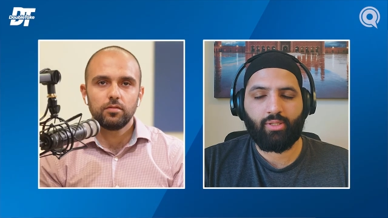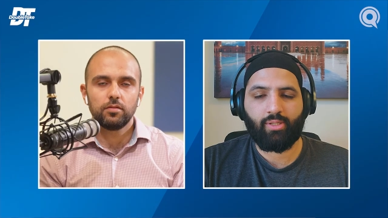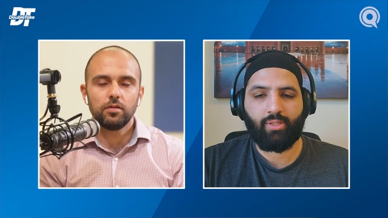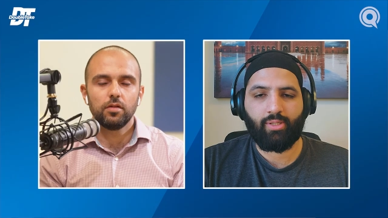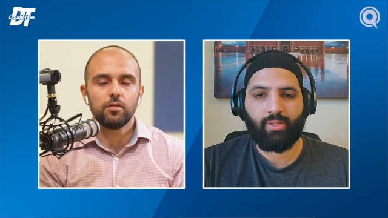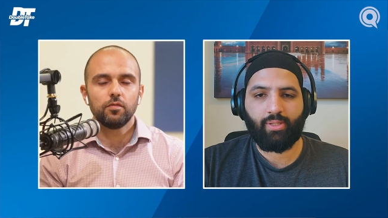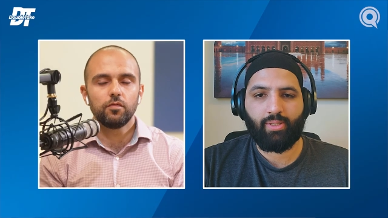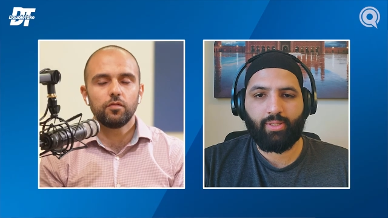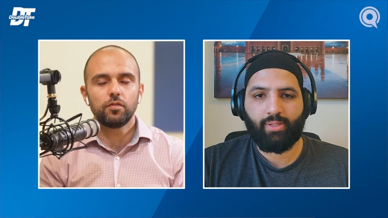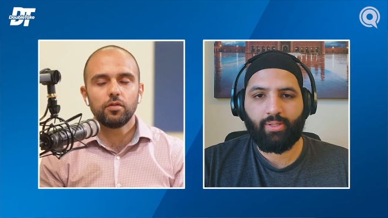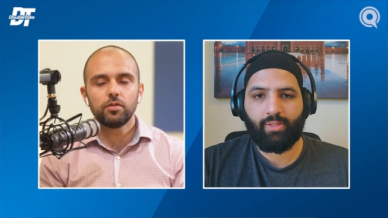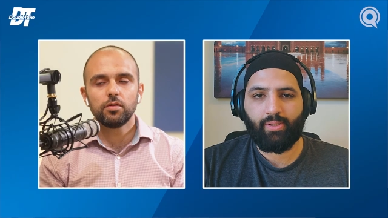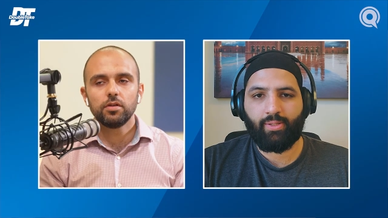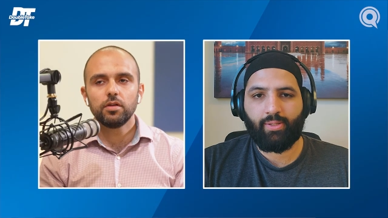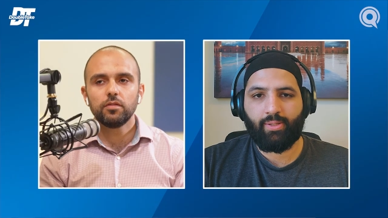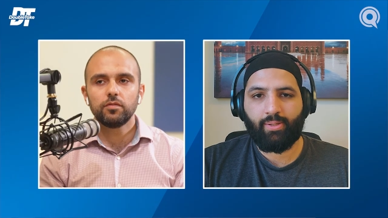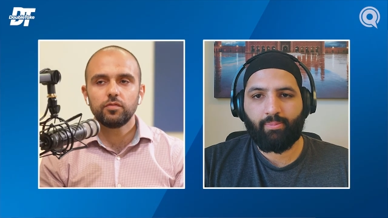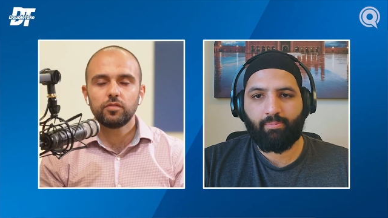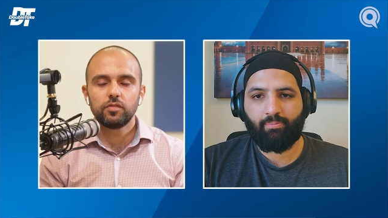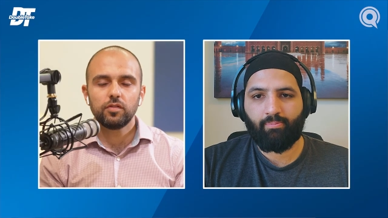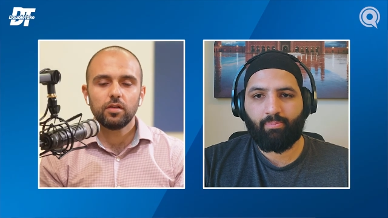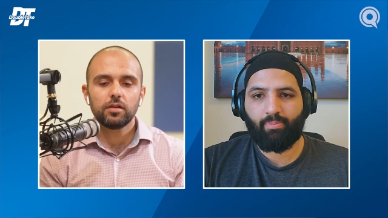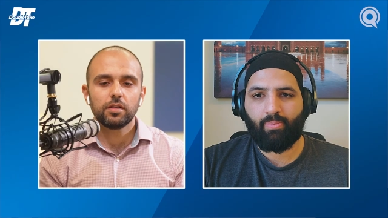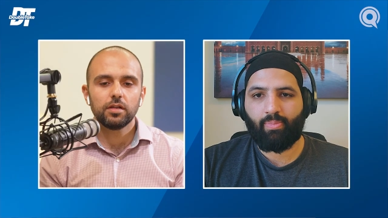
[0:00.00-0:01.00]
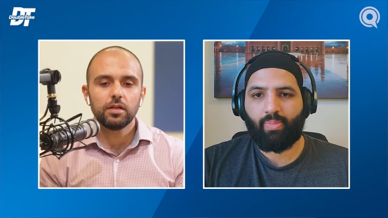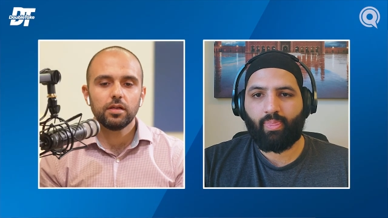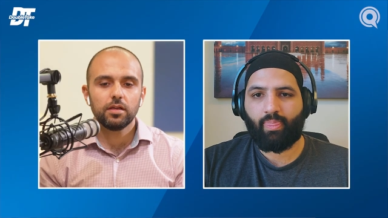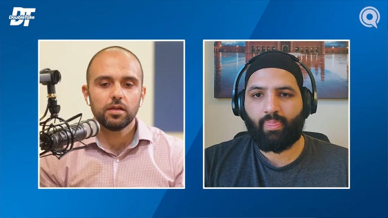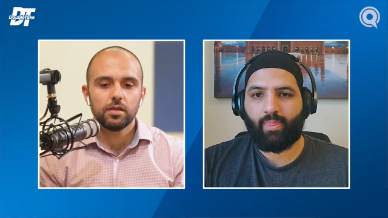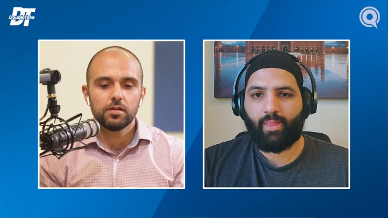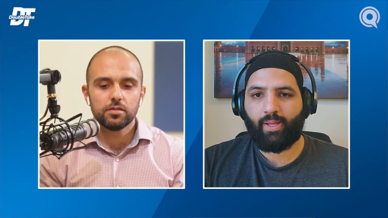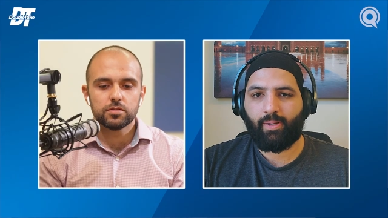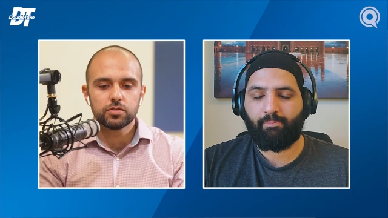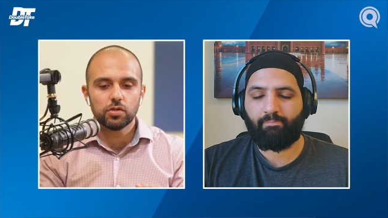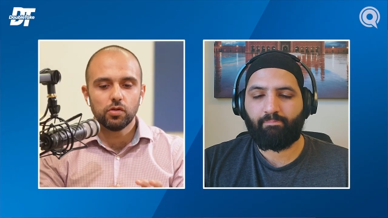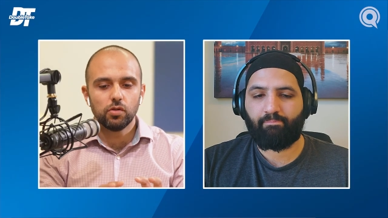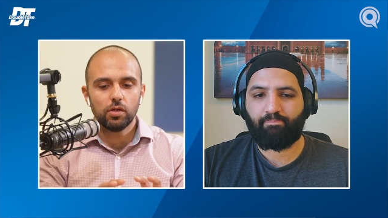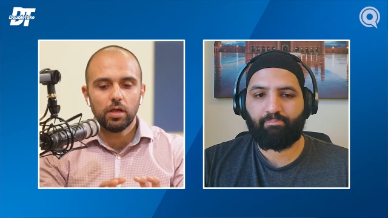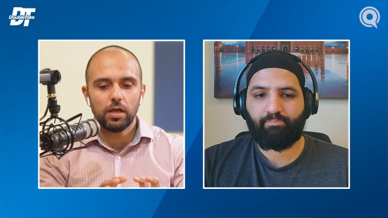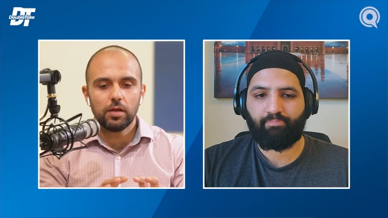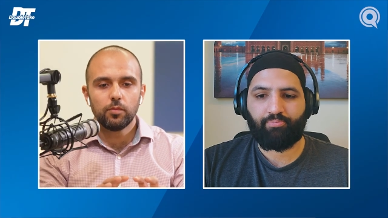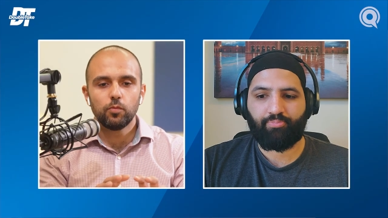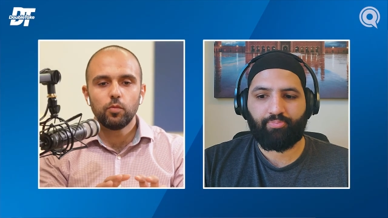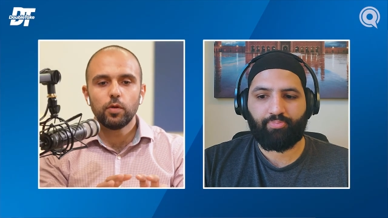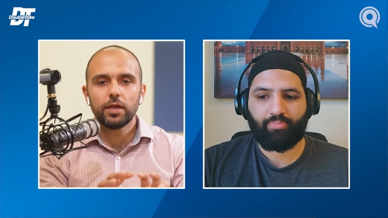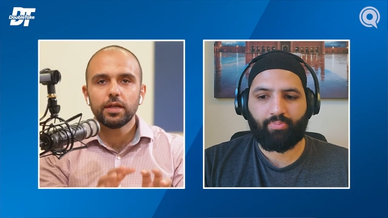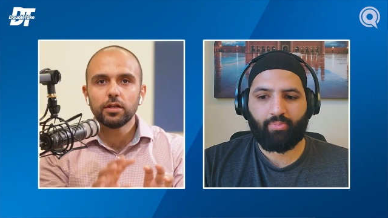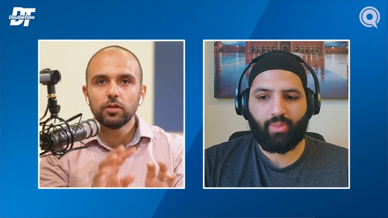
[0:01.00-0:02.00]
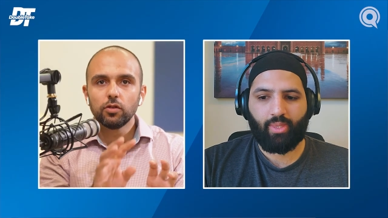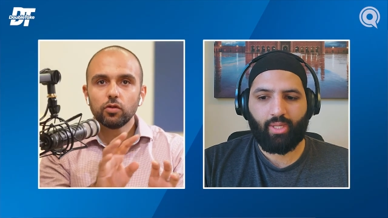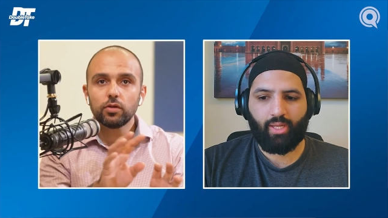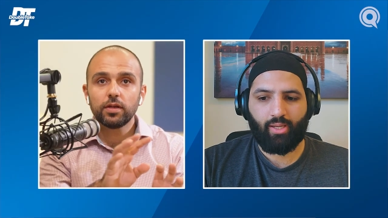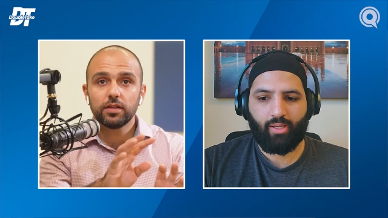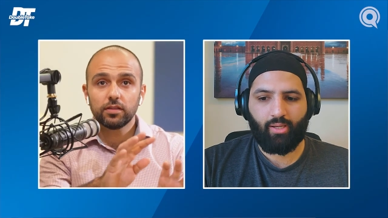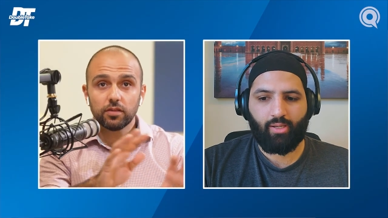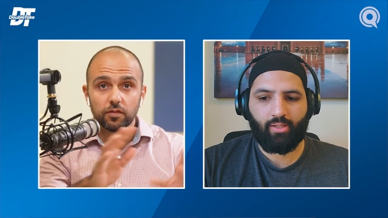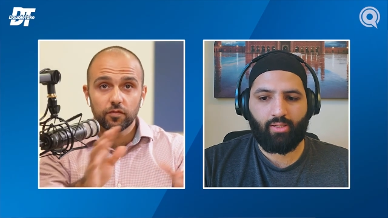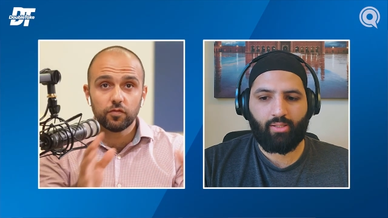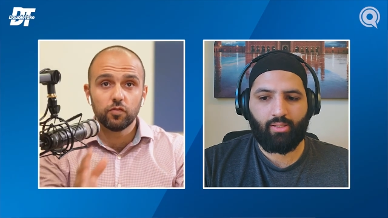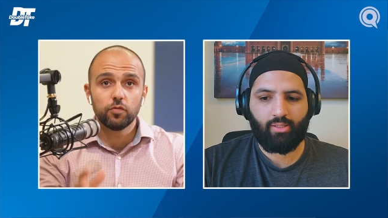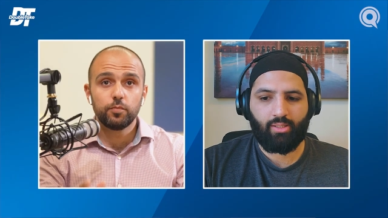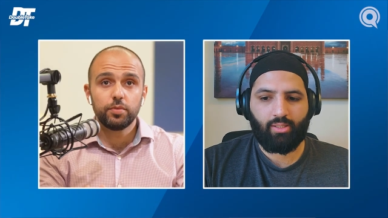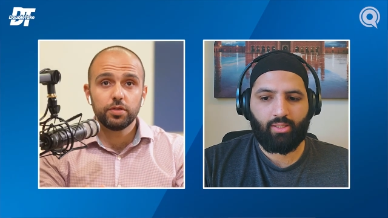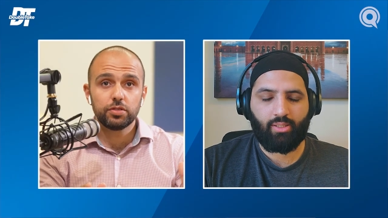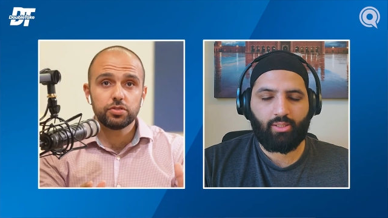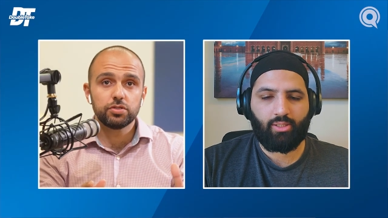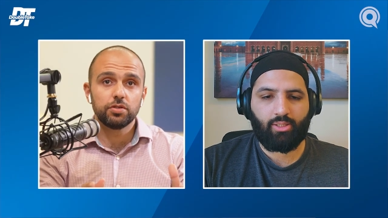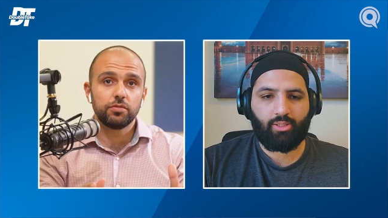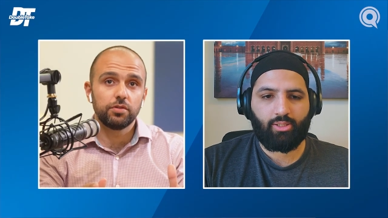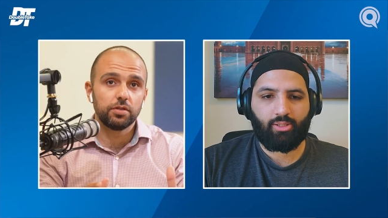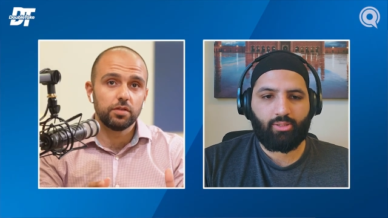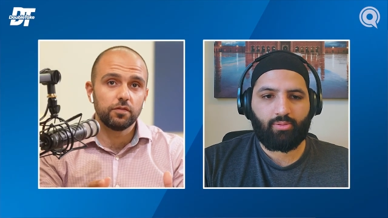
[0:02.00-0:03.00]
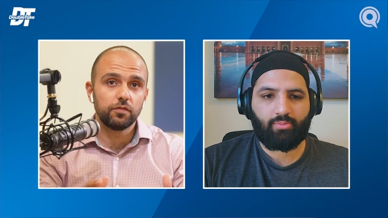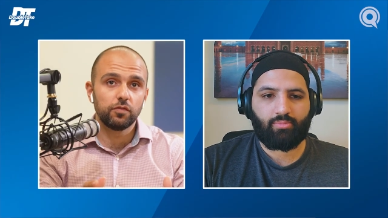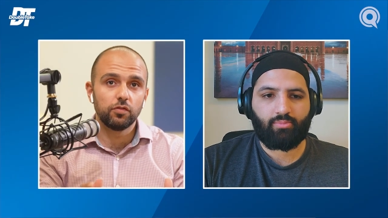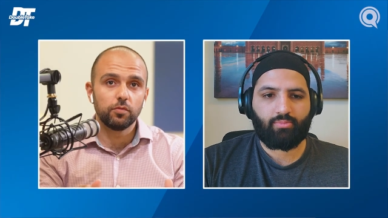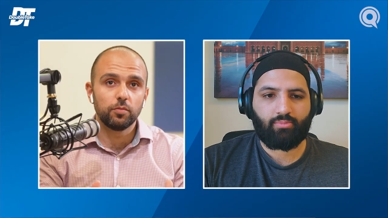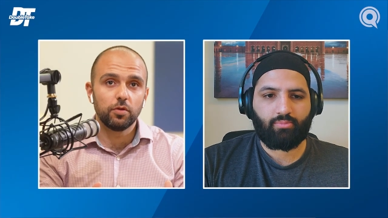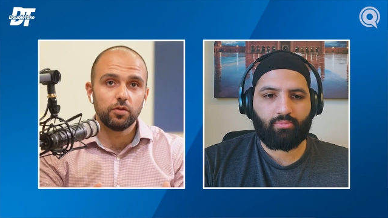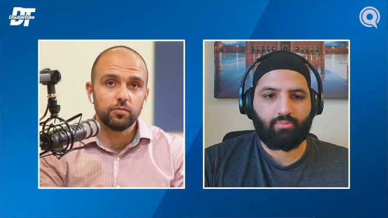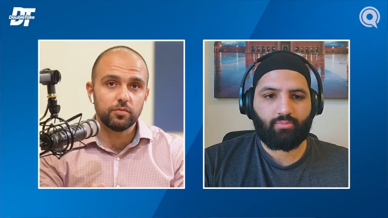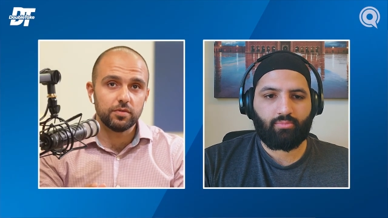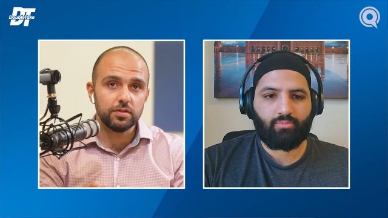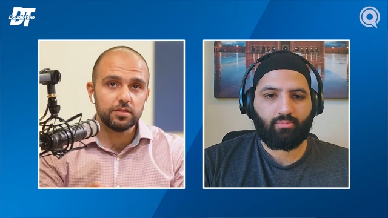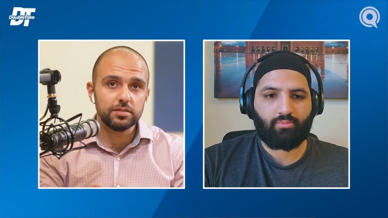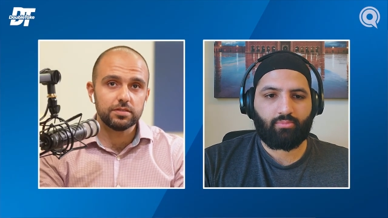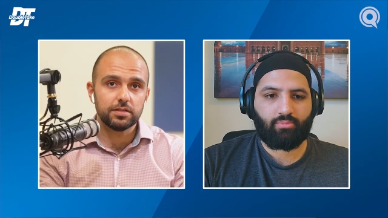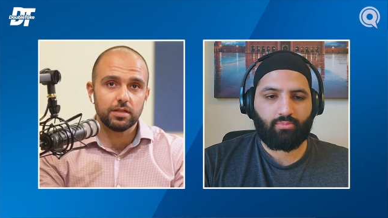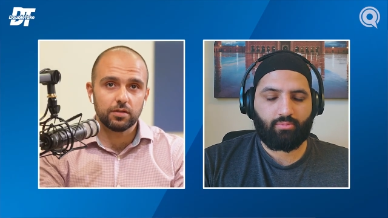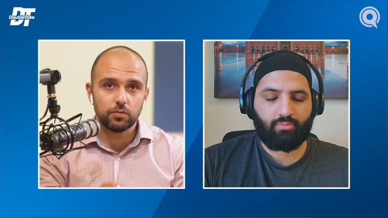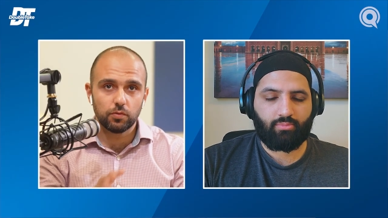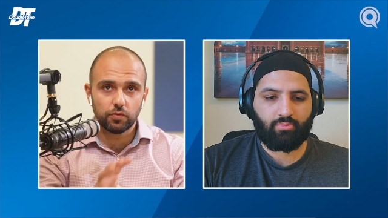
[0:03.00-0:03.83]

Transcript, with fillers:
Speaker 1: No, fair enough. So um, we're going to look at the full picture in a few moments.